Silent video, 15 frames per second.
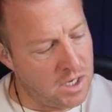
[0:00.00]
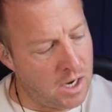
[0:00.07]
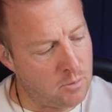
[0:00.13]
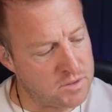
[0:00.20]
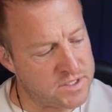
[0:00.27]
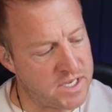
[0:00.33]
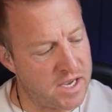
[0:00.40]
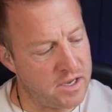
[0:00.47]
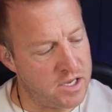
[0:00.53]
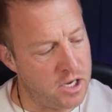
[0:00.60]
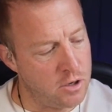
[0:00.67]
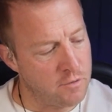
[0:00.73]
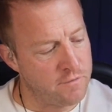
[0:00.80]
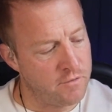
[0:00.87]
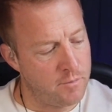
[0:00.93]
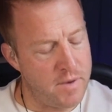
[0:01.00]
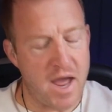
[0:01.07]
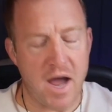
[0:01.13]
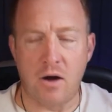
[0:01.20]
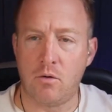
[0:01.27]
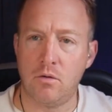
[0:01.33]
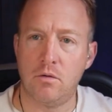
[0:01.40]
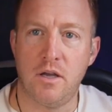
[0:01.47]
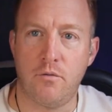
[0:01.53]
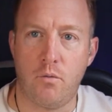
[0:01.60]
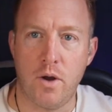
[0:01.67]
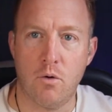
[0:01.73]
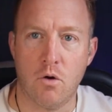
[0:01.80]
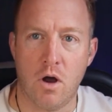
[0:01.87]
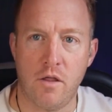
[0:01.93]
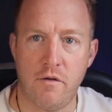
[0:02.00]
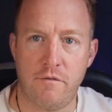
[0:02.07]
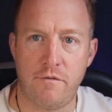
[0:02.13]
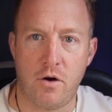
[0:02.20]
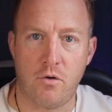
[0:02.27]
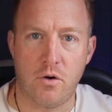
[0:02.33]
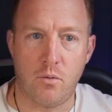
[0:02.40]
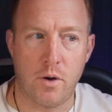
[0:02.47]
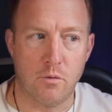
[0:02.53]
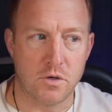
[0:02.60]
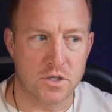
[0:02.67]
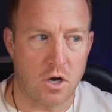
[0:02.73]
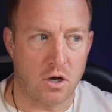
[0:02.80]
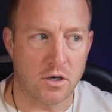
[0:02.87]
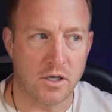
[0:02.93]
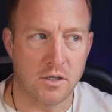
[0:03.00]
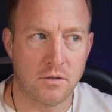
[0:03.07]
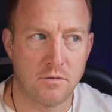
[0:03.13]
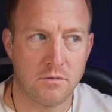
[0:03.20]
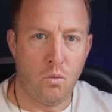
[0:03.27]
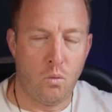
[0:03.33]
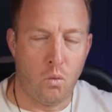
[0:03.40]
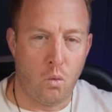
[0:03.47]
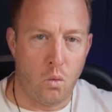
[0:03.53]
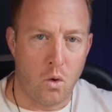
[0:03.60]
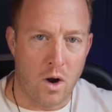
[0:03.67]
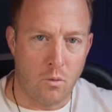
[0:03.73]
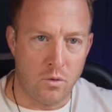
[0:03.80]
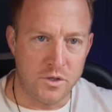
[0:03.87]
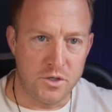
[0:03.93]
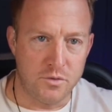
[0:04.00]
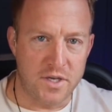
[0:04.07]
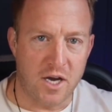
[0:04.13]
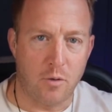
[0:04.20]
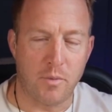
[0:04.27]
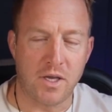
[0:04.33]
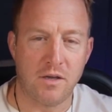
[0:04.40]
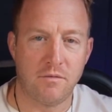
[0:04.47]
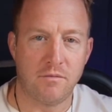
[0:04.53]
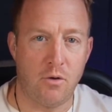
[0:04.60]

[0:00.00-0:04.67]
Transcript: I would say, a year from now, if we were on the phone and we were talking, what would you tell me?